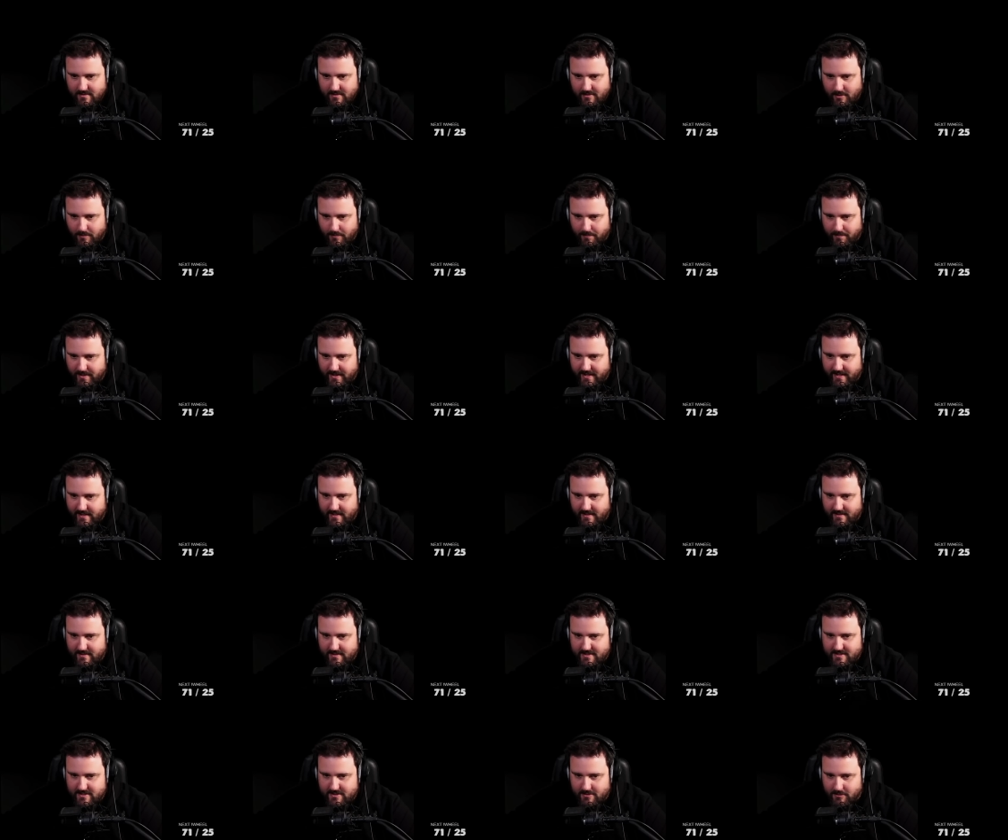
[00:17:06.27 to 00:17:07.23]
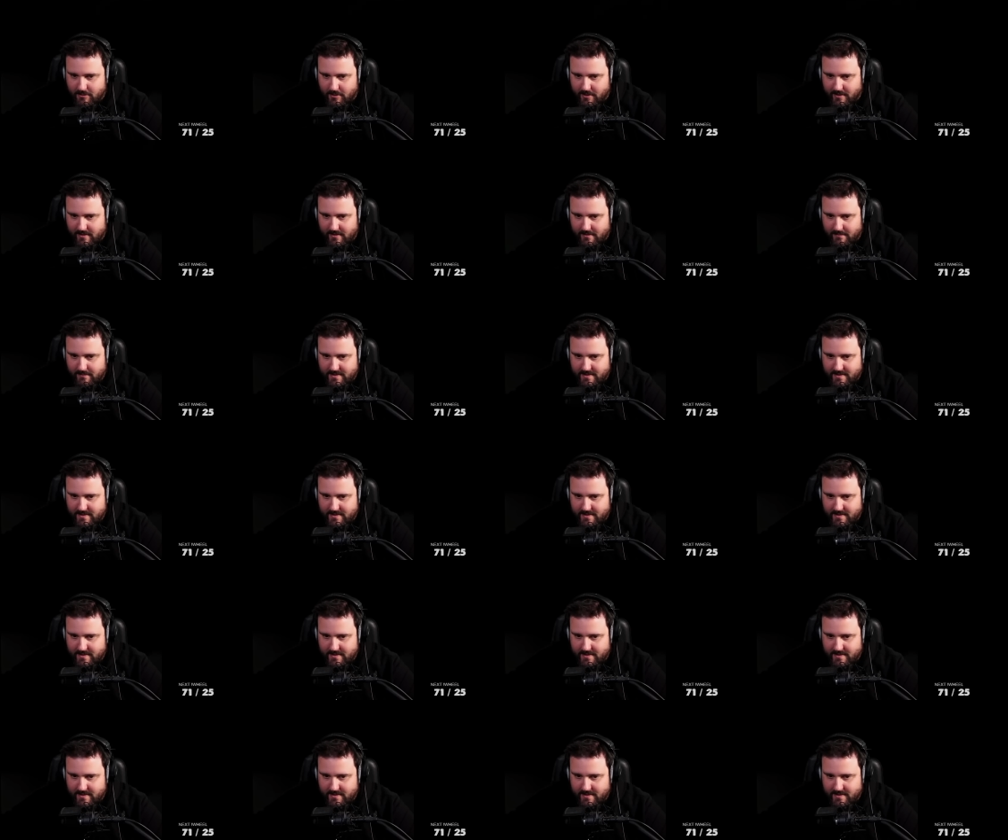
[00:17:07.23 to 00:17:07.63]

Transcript: completely destroying the